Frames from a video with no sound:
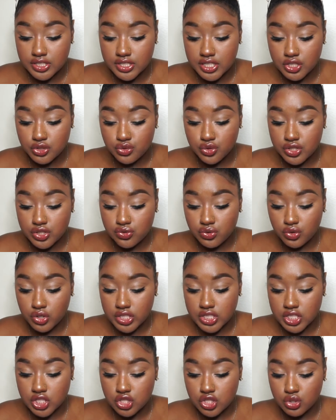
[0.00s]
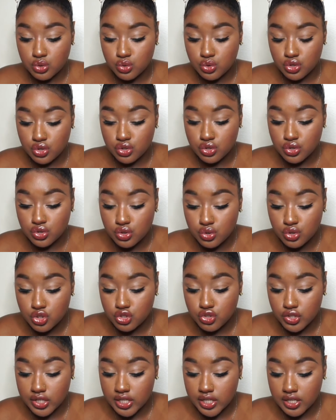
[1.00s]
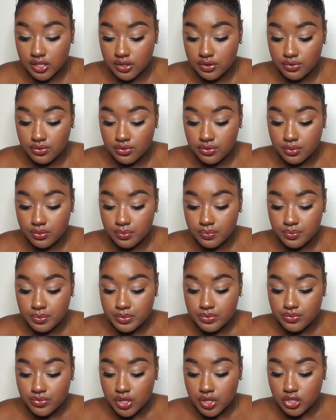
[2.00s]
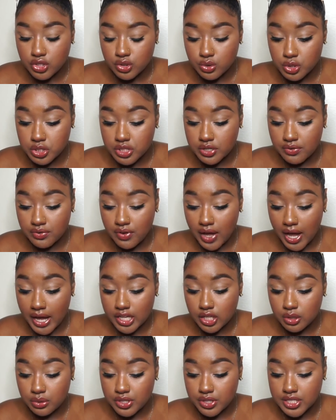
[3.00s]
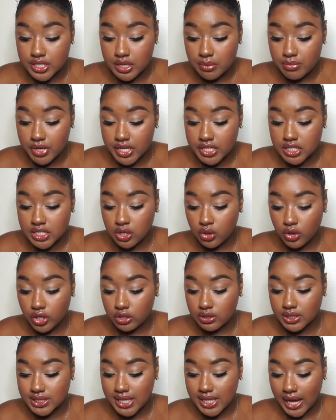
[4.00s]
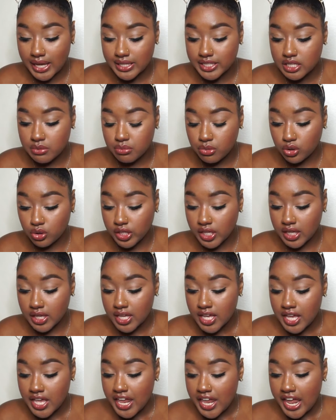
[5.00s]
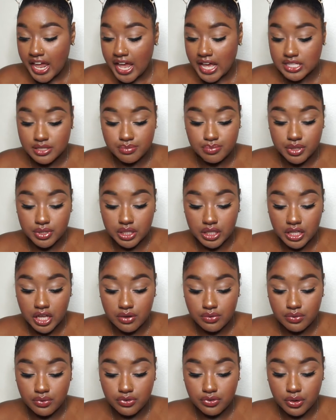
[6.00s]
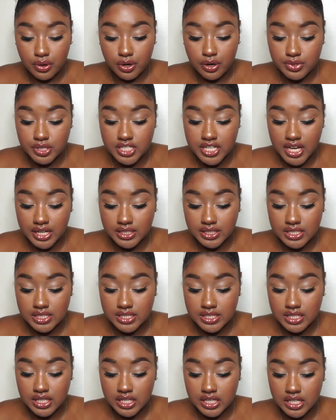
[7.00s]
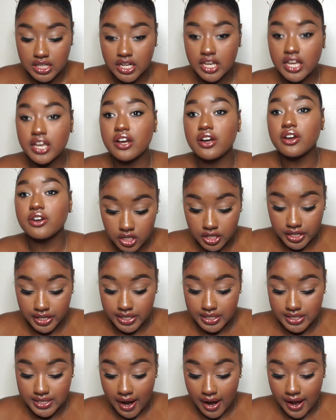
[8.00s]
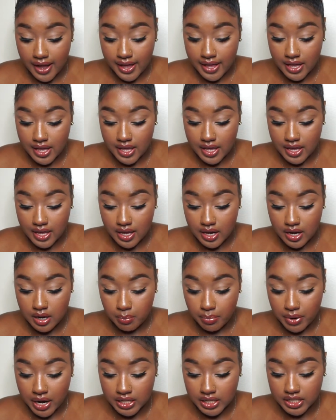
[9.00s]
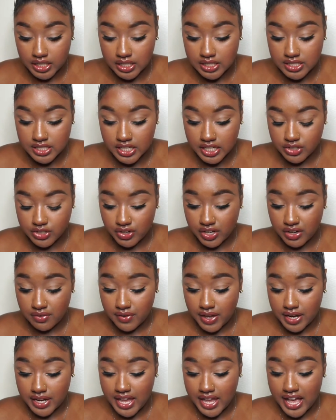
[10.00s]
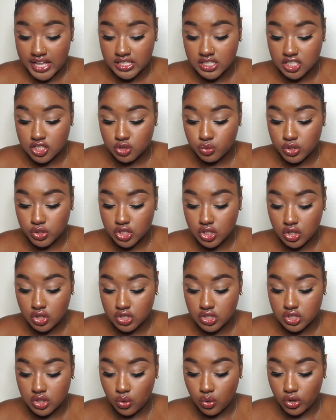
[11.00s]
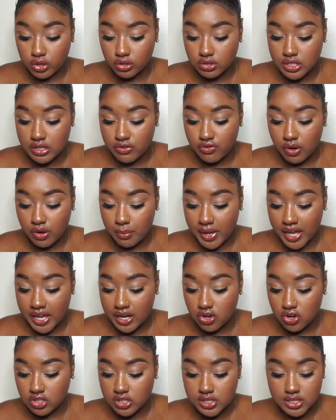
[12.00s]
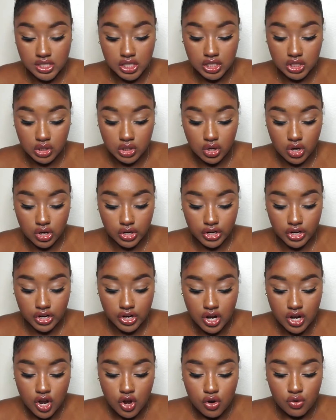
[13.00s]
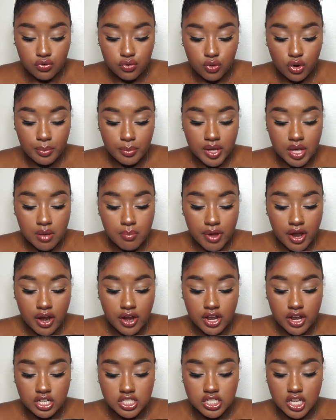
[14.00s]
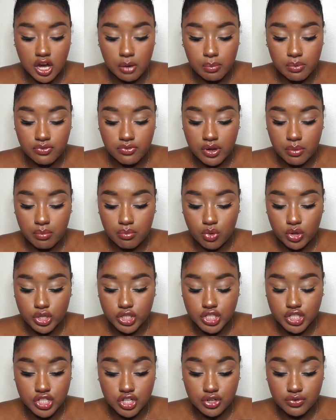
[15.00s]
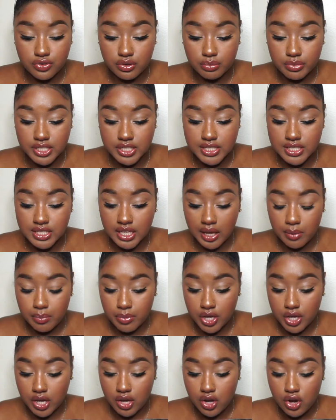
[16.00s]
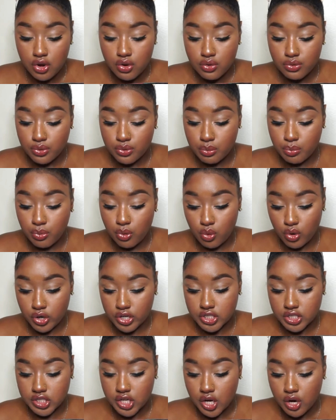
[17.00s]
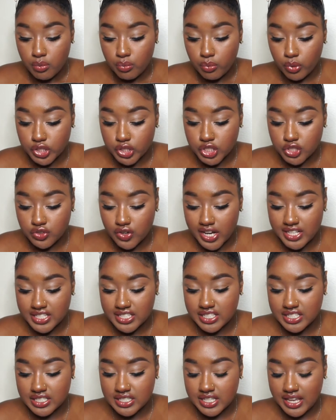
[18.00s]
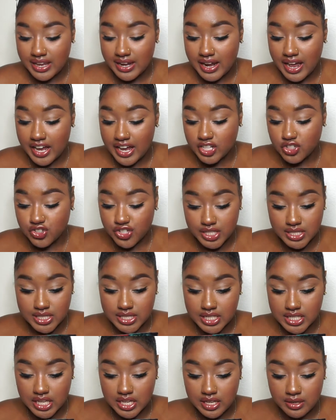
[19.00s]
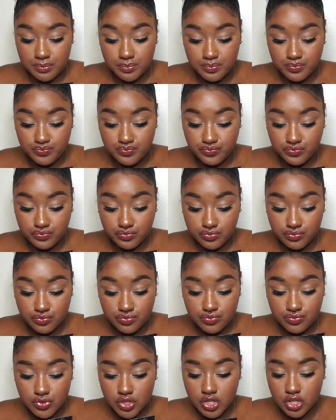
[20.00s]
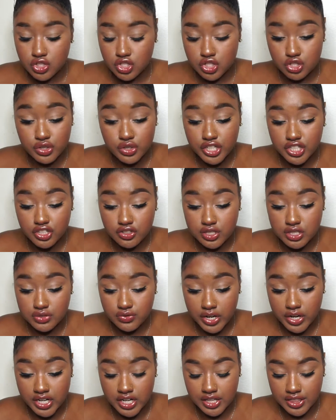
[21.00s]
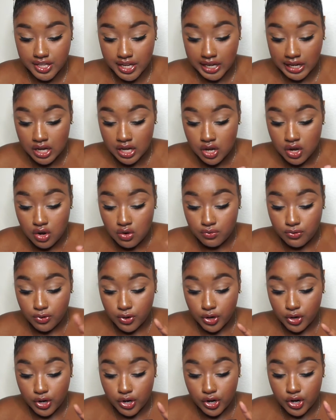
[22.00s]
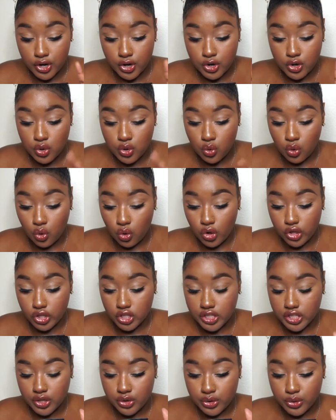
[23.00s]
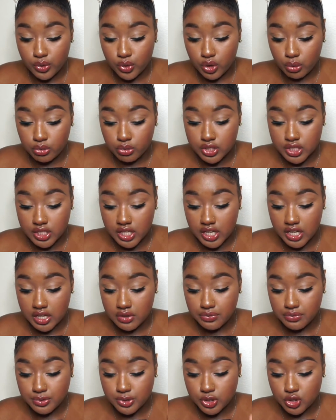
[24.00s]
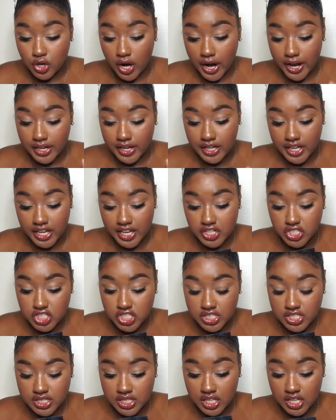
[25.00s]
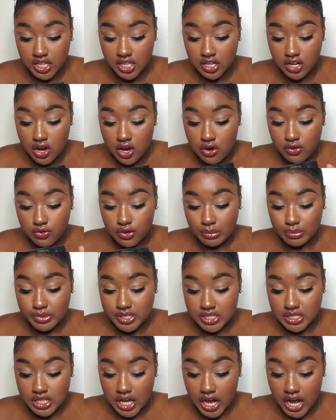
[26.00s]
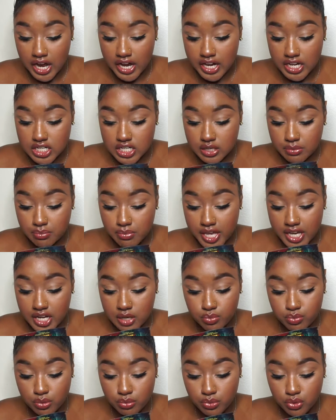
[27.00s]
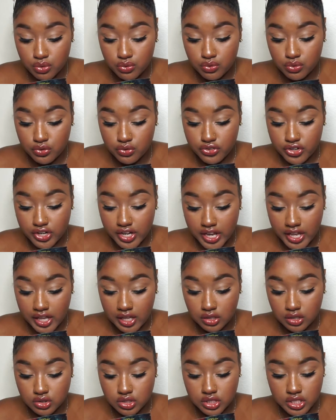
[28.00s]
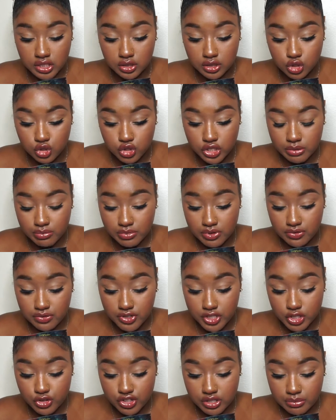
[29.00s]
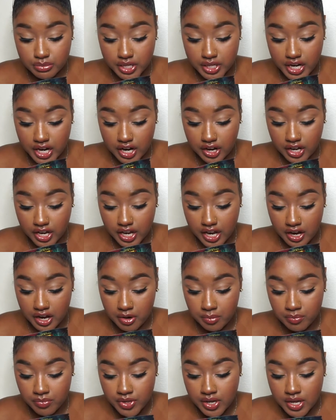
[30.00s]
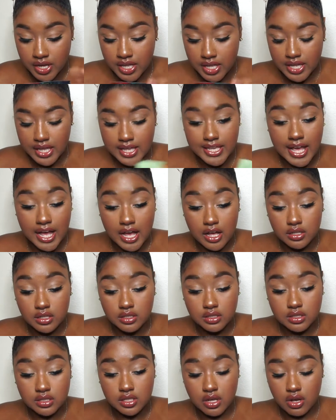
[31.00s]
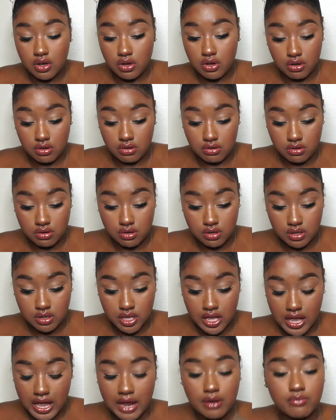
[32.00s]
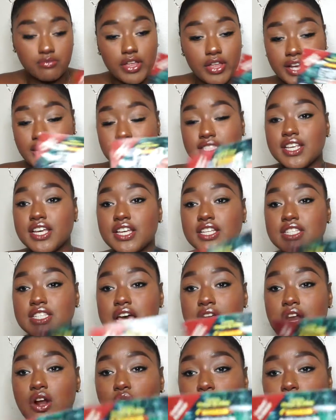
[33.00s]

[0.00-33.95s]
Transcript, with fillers: centuries for its nutritive nutritive value, this amazing oil is highly emollient and has been loved for protecting skin and hair. Uh, it is high in polyunsaturated fatty acids, which cause the oil to remain on skin longer, forming a barrier to help prevent moisture from escaping through the pores. Moisturizes and hydrates skin. So you can use this for anything. For oily or normal skin, for drying and aging skin, for massage, makeup removal, for nails, nail treatment, foot treatment, hair care. Yeah, so like I said, it's not